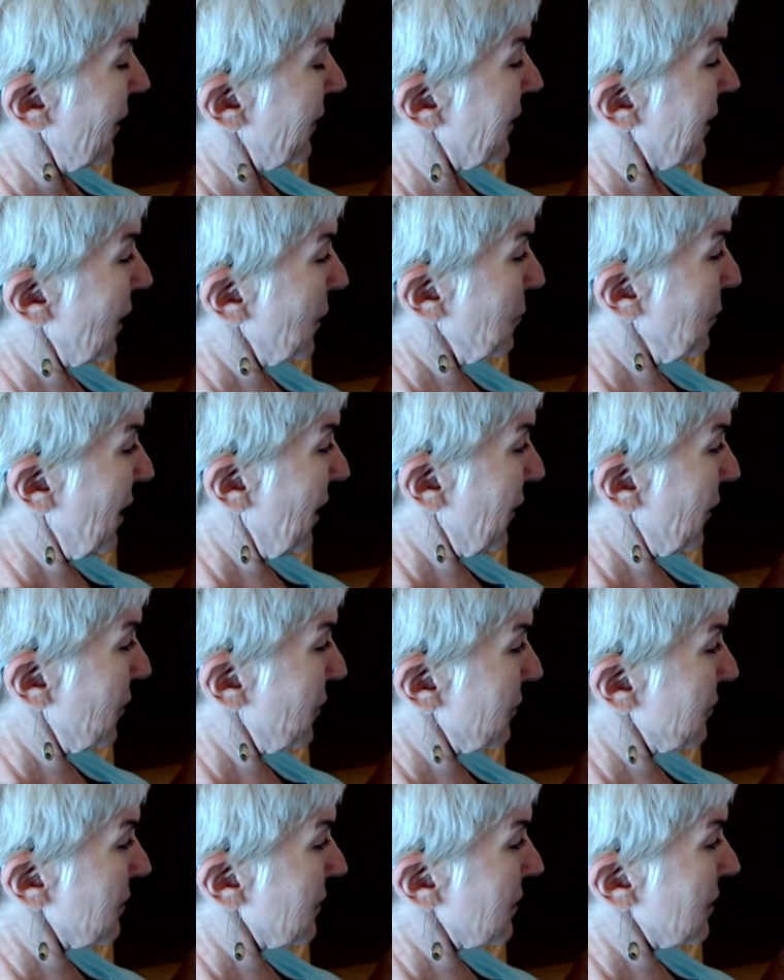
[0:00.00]
Their
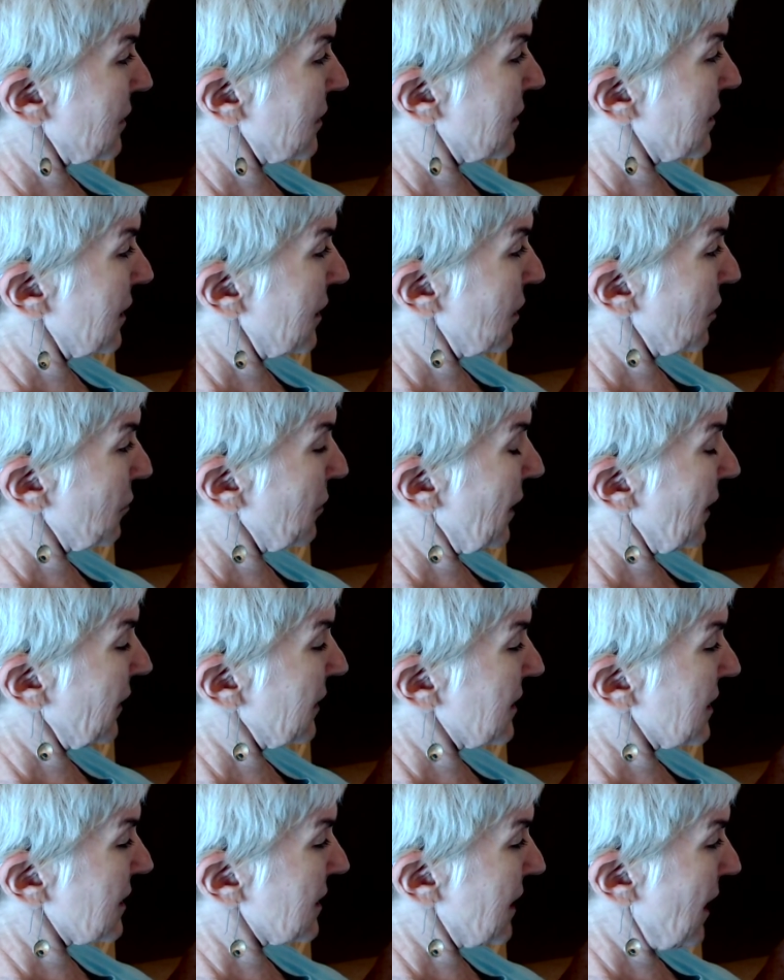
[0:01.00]
mother,
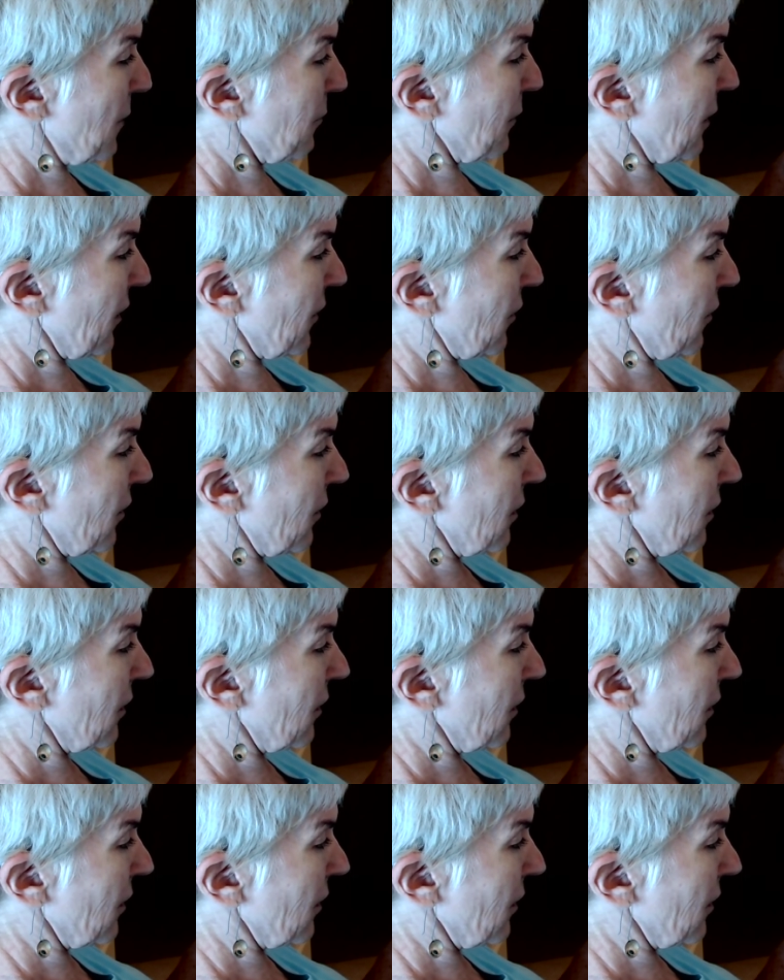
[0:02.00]
Cinderella's stepmother,